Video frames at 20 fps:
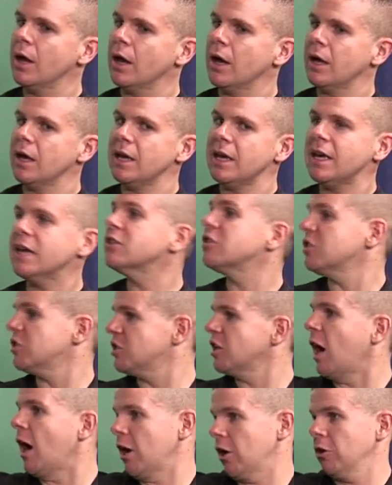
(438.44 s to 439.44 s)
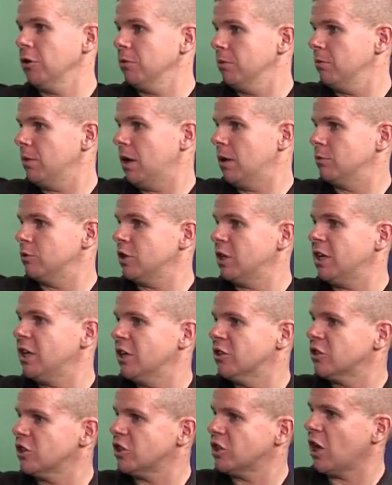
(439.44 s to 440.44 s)
He is a starter. Yeah. He
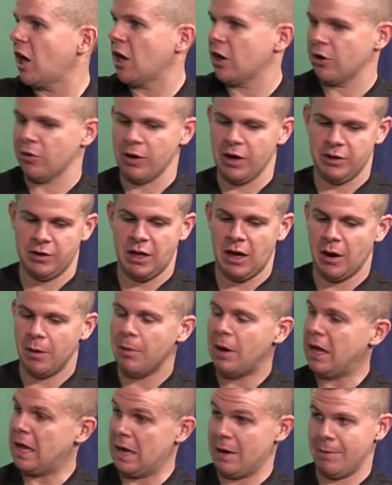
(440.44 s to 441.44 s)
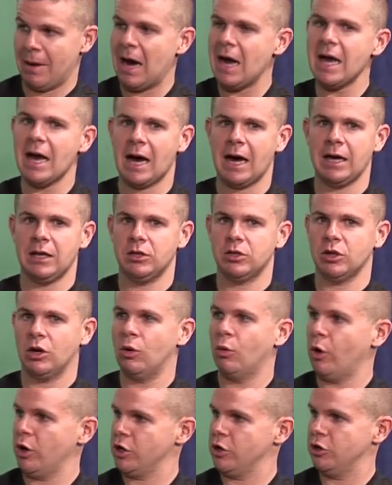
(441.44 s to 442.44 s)
is a starter right there. In my eyes,
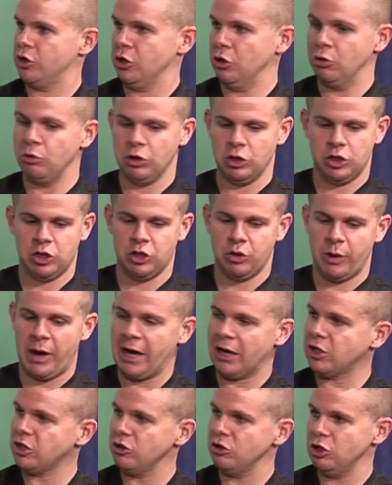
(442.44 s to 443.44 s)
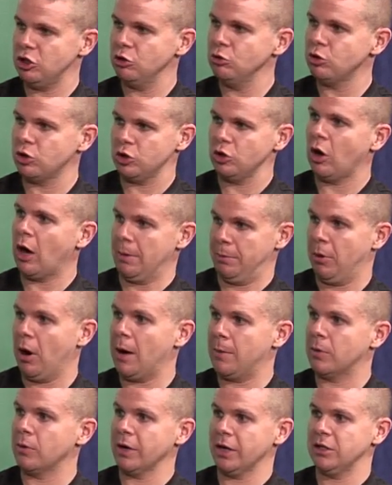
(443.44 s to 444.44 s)
on what you do is you actually do slot
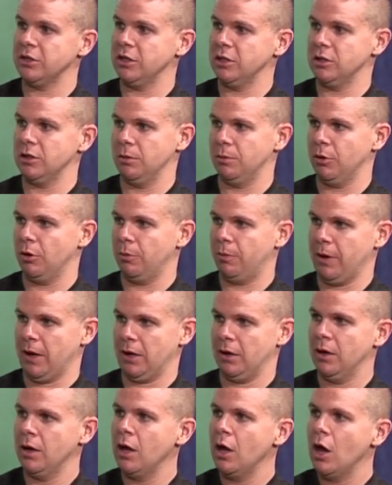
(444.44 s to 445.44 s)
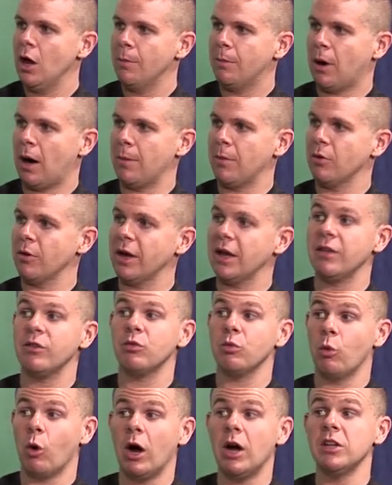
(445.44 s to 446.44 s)
Pomeranz into the bullpen. Pomeranz
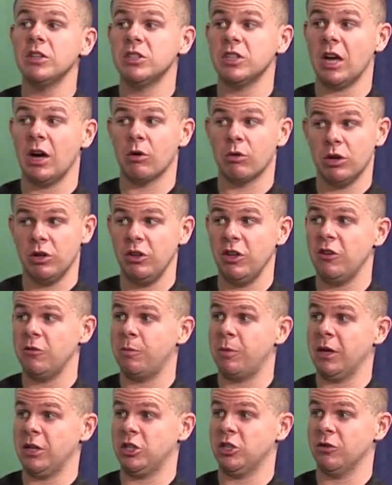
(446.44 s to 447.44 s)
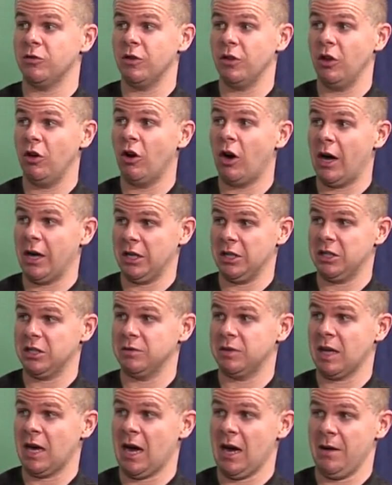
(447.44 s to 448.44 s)
was a relief pitcher for the longest
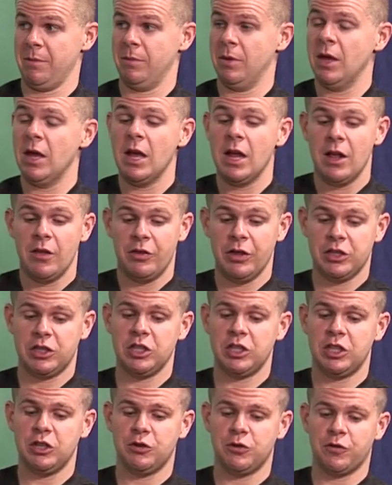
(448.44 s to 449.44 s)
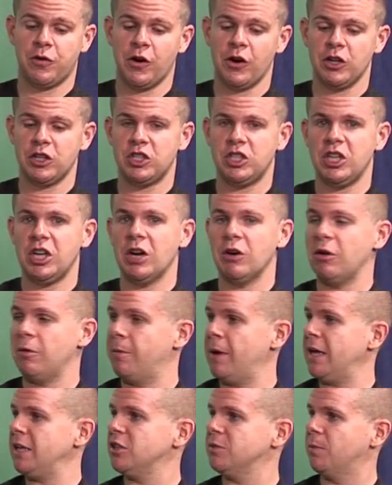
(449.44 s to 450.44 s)
of time. That's right. Yeah. This is his first year in
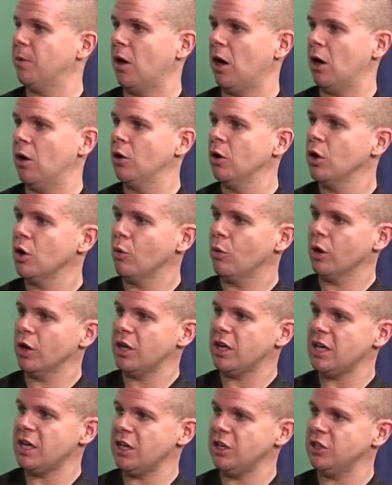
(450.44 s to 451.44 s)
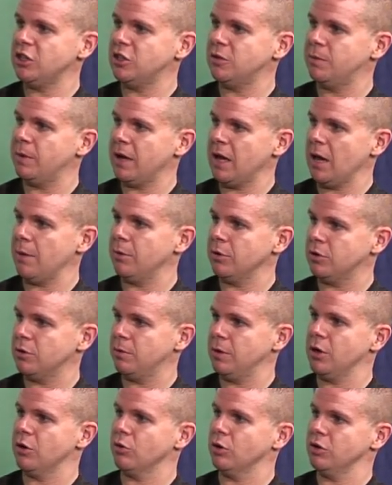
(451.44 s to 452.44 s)
baseball where he's been able to
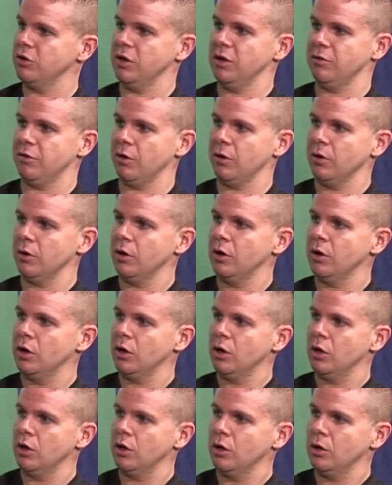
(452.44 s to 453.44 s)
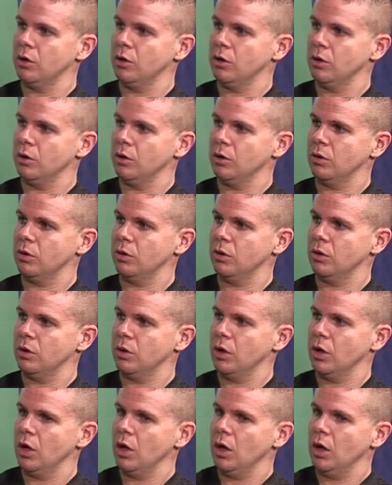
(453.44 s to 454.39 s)
be a reliever. Do you think he'll take that well though?